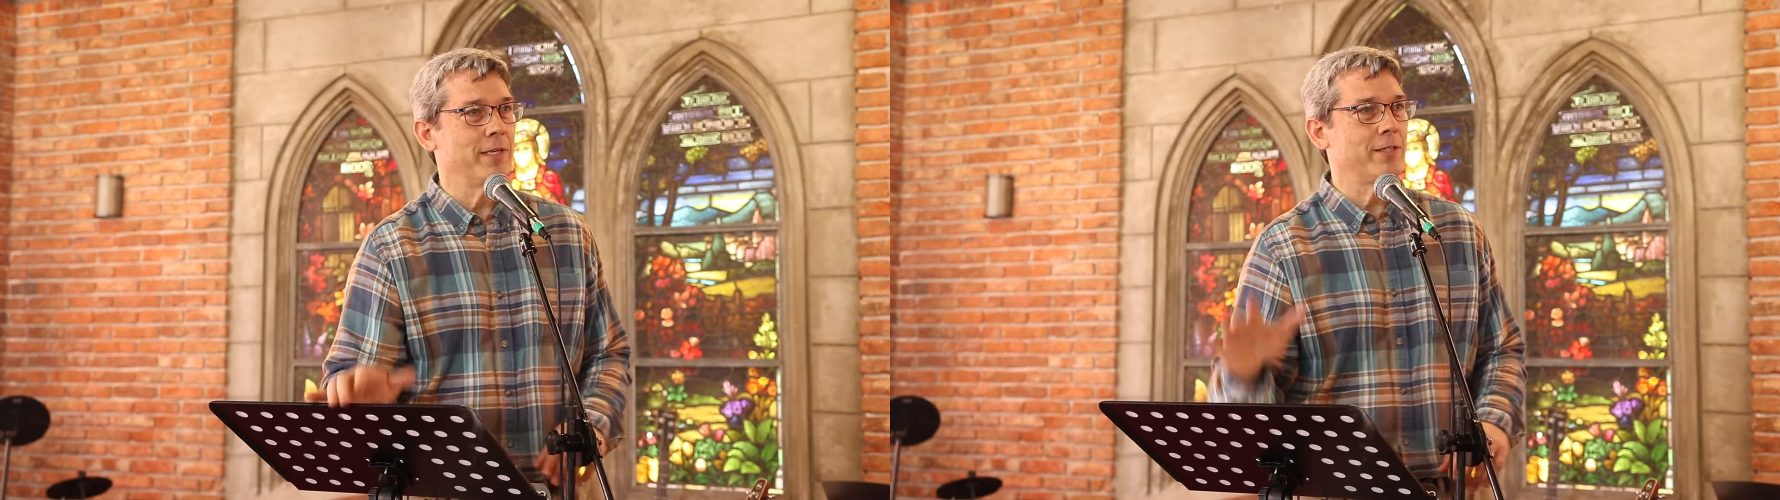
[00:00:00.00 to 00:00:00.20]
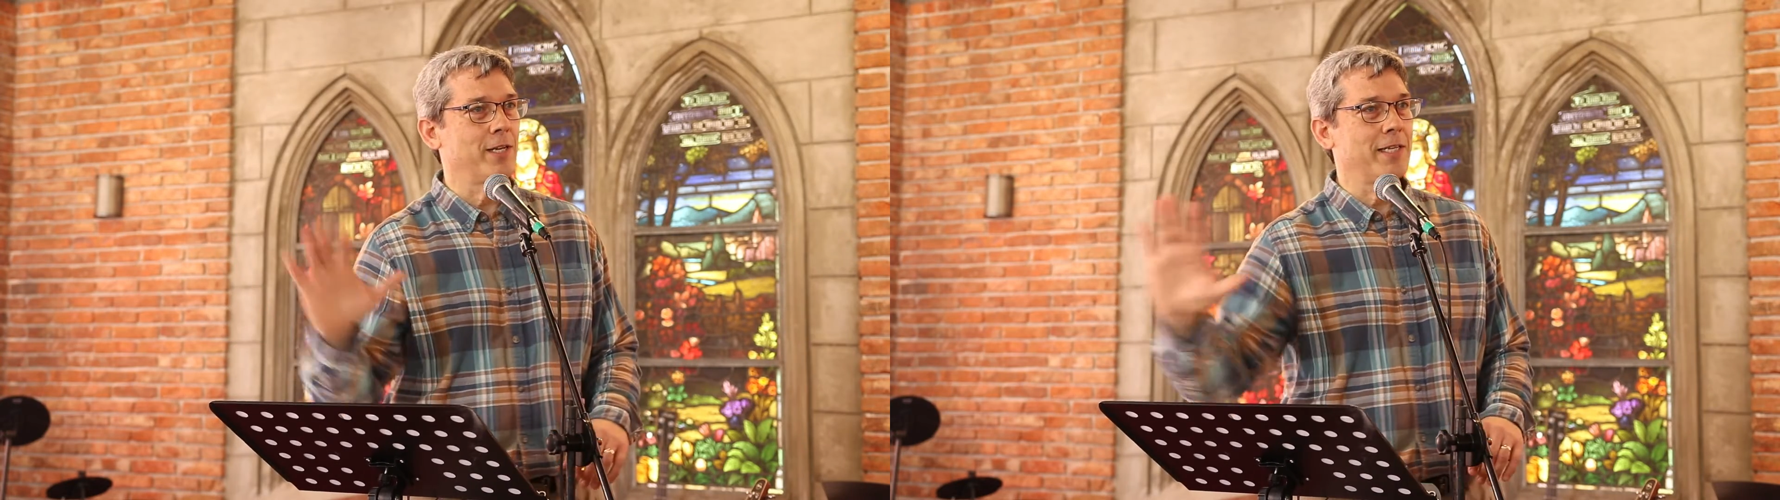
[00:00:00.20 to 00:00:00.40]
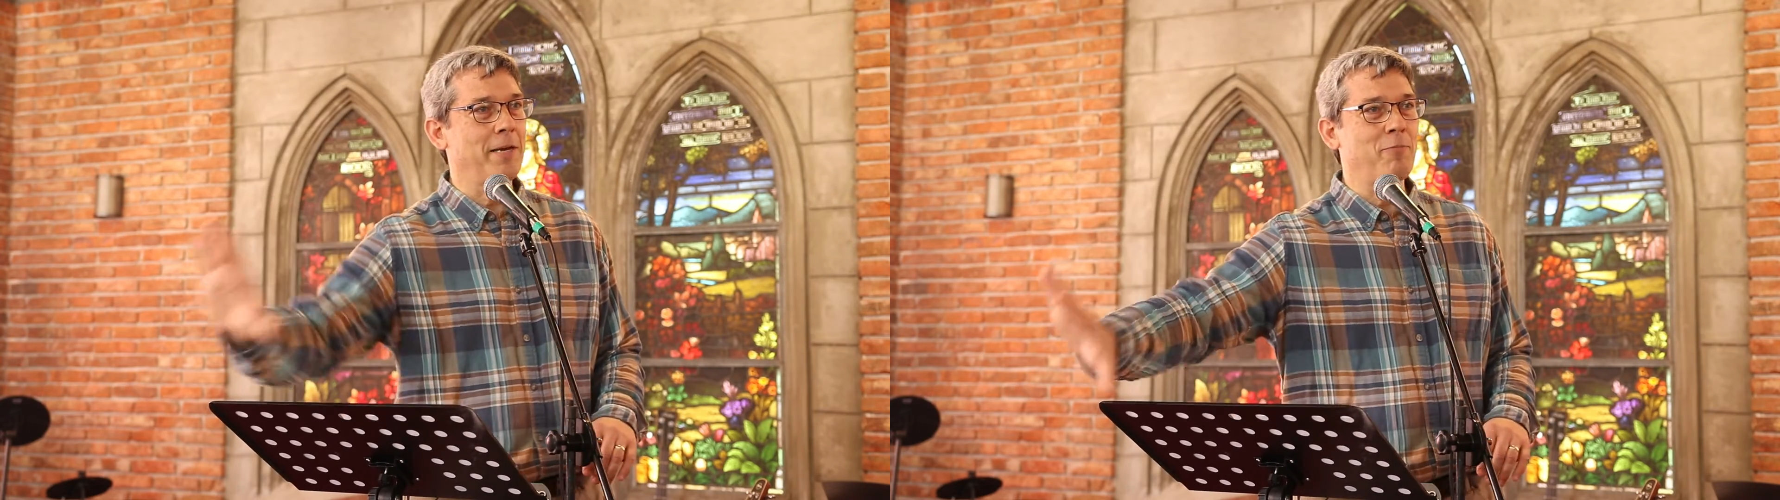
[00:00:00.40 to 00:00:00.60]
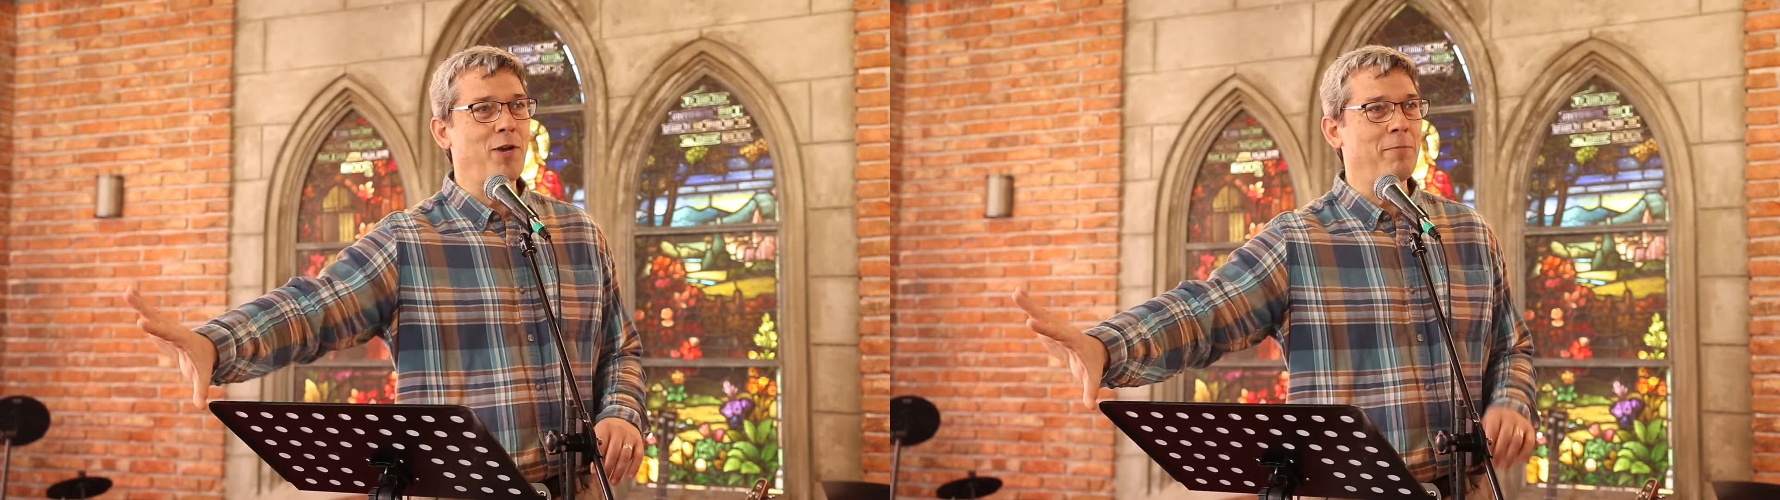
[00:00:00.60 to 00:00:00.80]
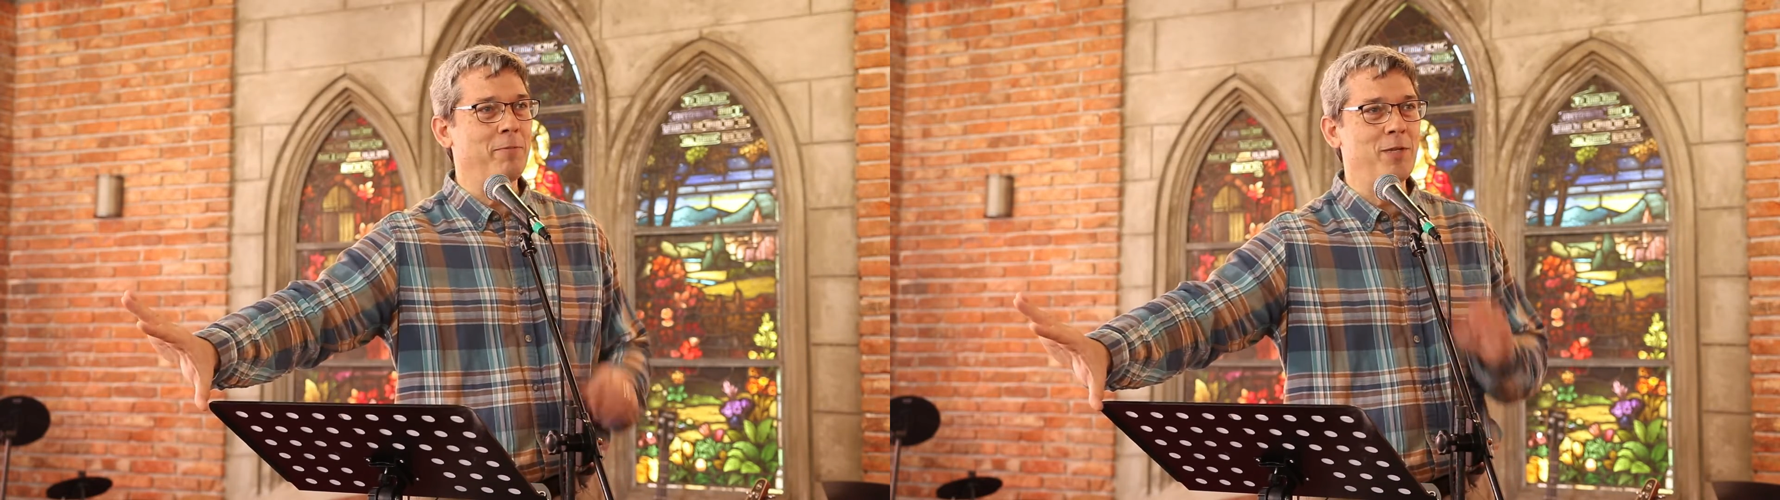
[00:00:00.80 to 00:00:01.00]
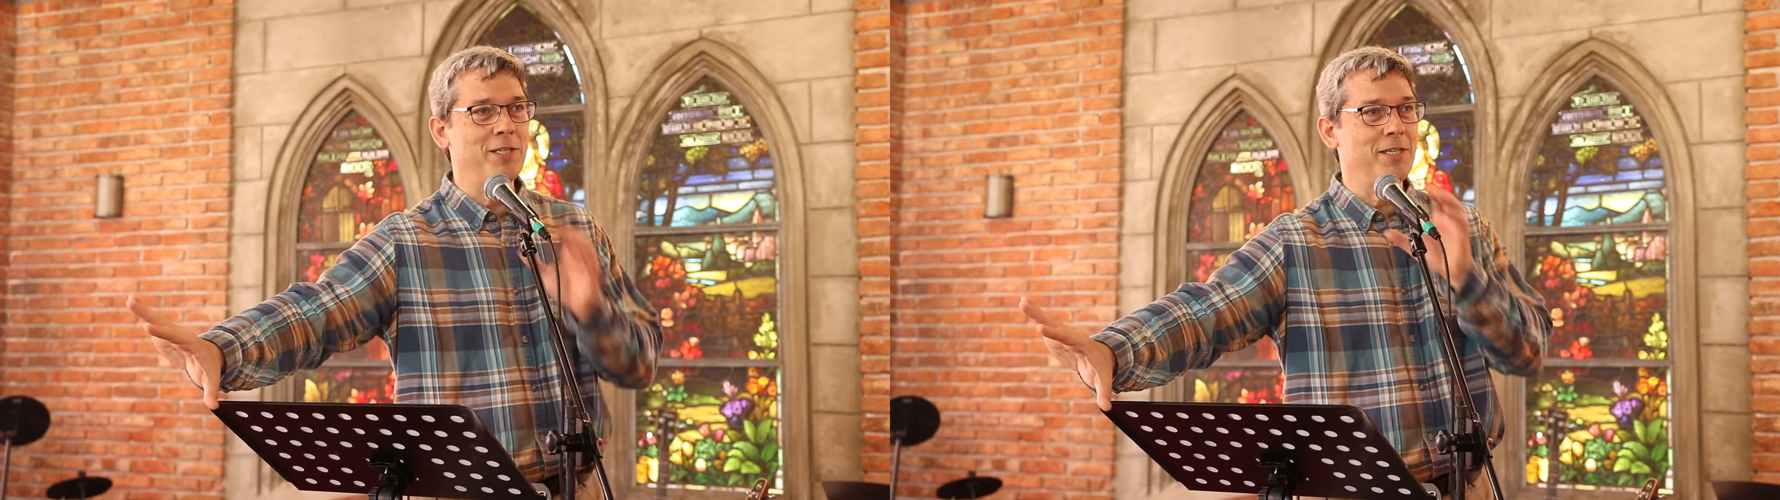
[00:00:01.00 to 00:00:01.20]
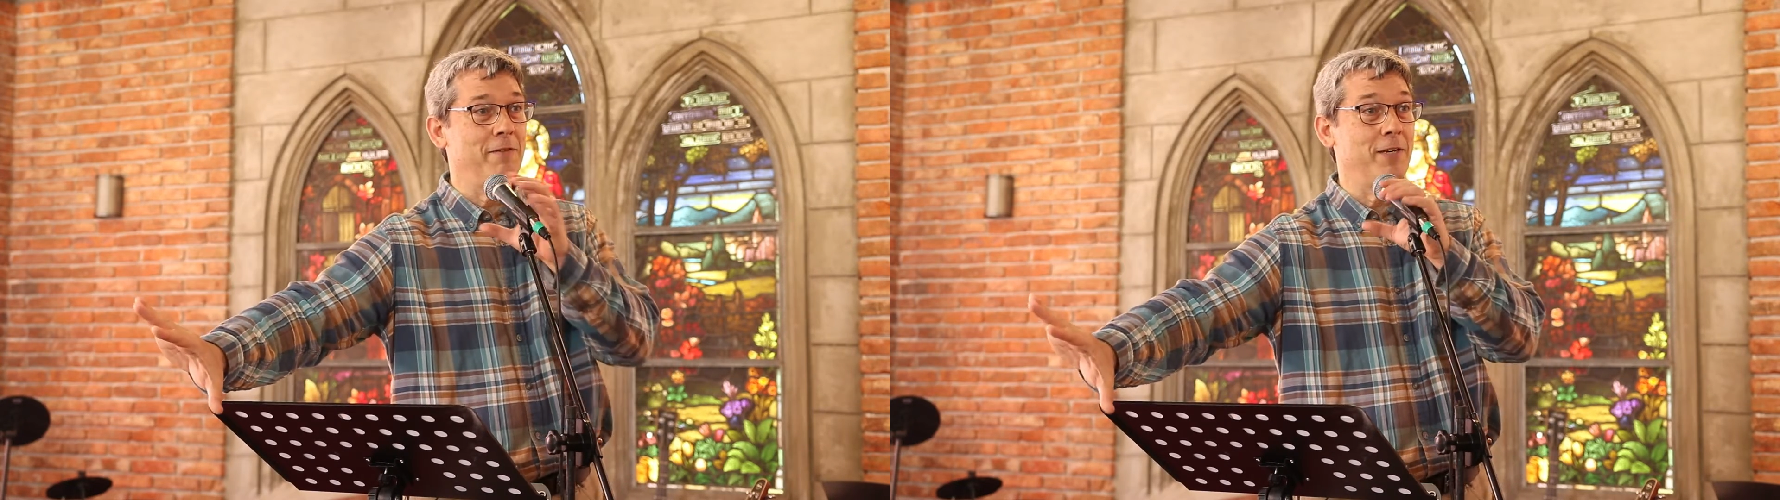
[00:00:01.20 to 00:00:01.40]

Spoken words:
it's like that problem doesn't even